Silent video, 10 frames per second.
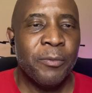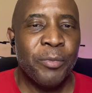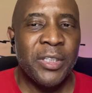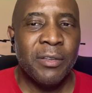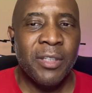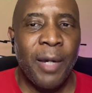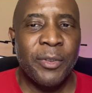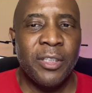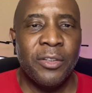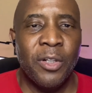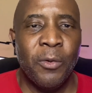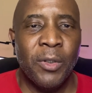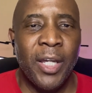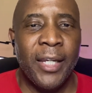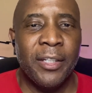bring some topics that you all
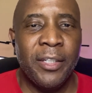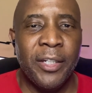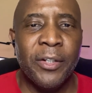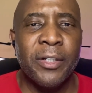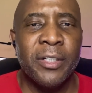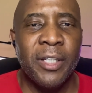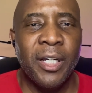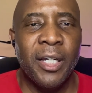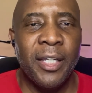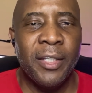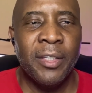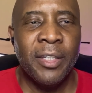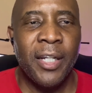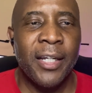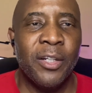would like to hear, and
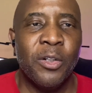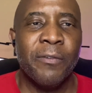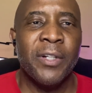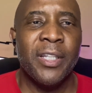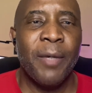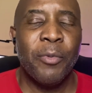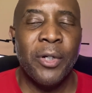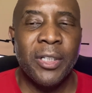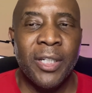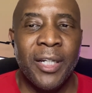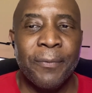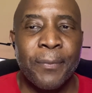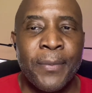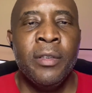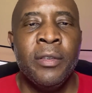I can go over at that point in time.
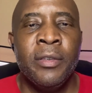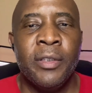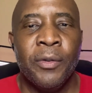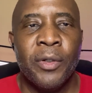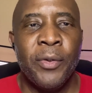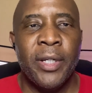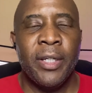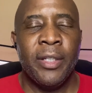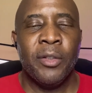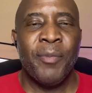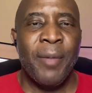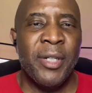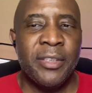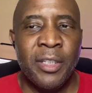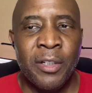So a quick note about
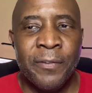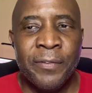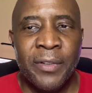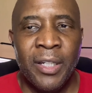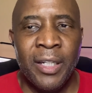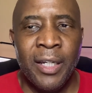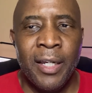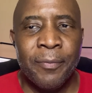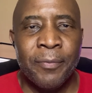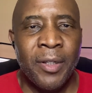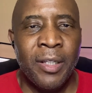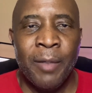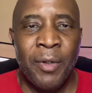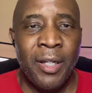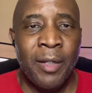myself.
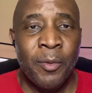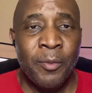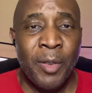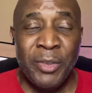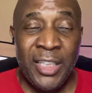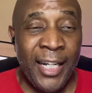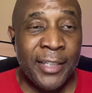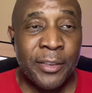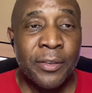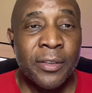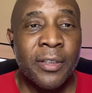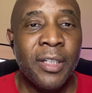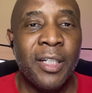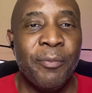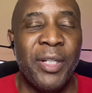I'm a Gen Xer.
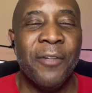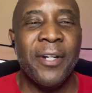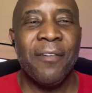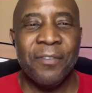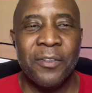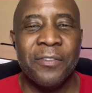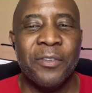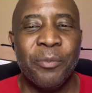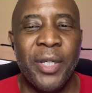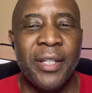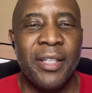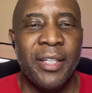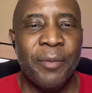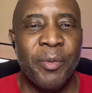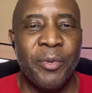I've been around for a bit.
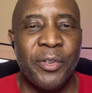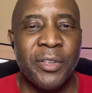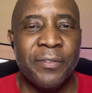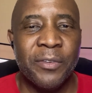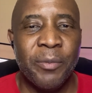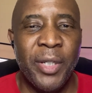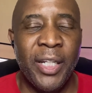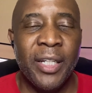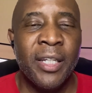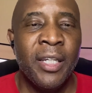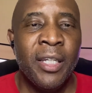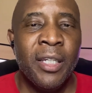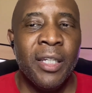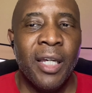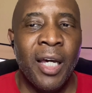I've been producing for a minute,
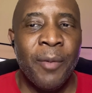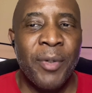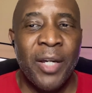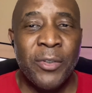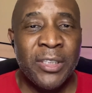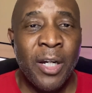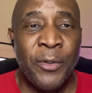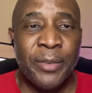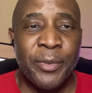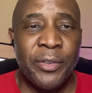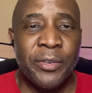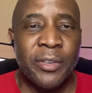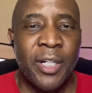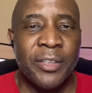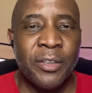but I wasn't always a
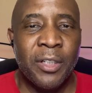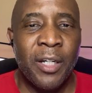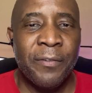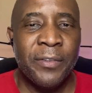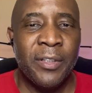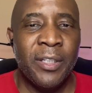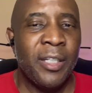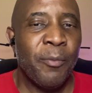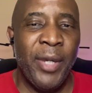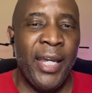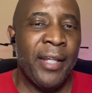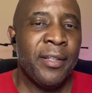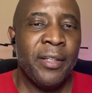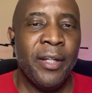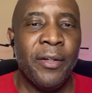producer. I started off in a band,